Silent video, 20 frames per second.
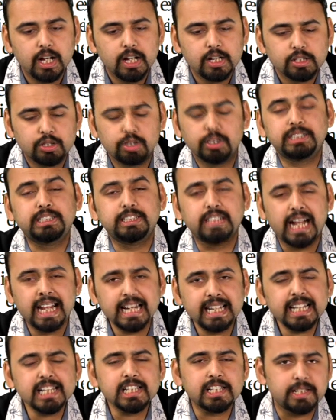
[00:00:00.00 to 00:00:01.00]
So the
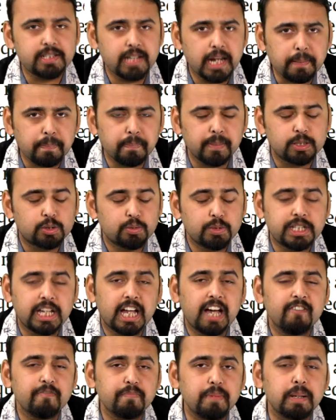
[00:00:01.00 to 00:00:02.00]
Chinese statements which
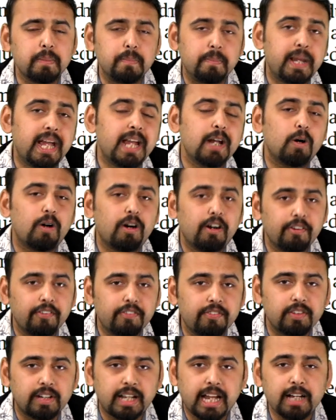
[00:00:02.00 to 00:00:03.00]
have been made off
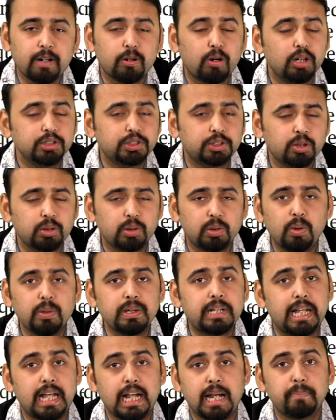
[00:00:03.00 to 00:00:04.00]
late also don't
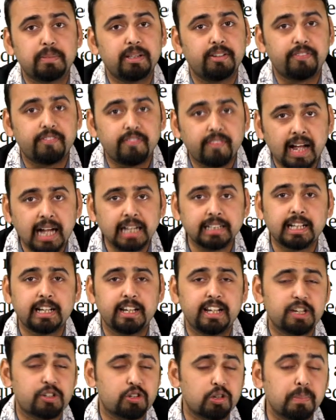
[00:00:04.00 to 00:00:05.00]
help the fact that
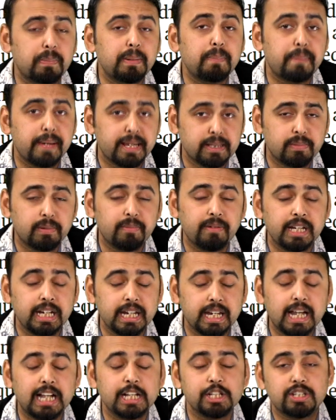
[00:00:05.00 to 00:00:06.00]
there should be peace between
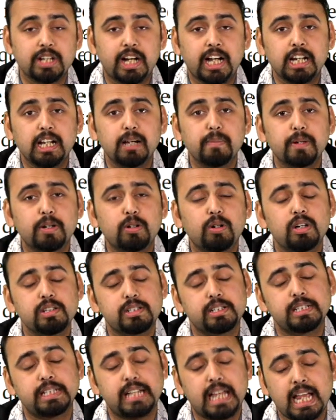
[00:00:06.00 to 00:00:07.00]
India and China, because
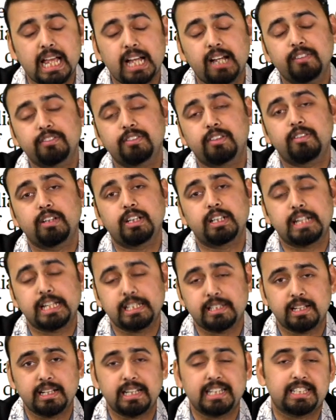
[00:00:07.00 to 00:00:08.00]
they have
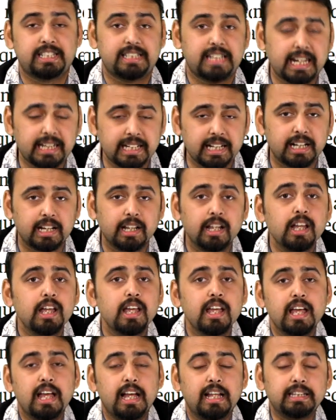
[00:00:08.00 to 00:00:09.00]
recently stated
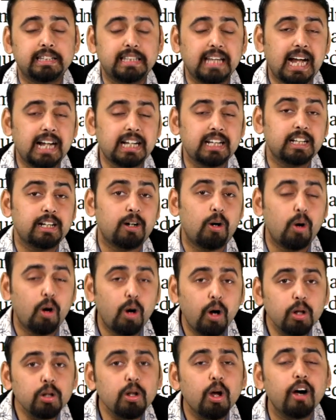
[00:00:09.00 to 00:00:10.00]
that
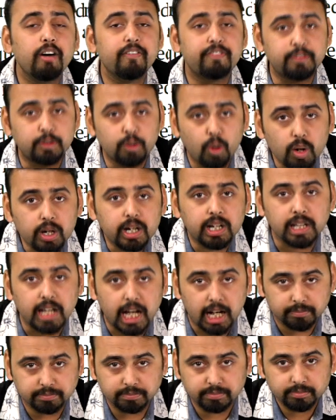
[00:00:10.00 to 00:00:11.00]
all of
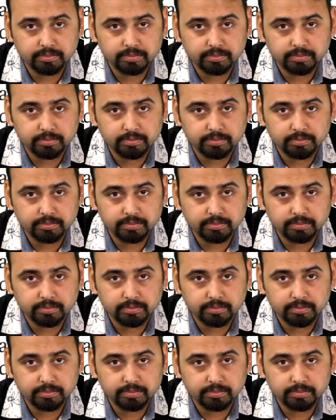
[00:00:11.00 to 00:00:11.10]
Doklam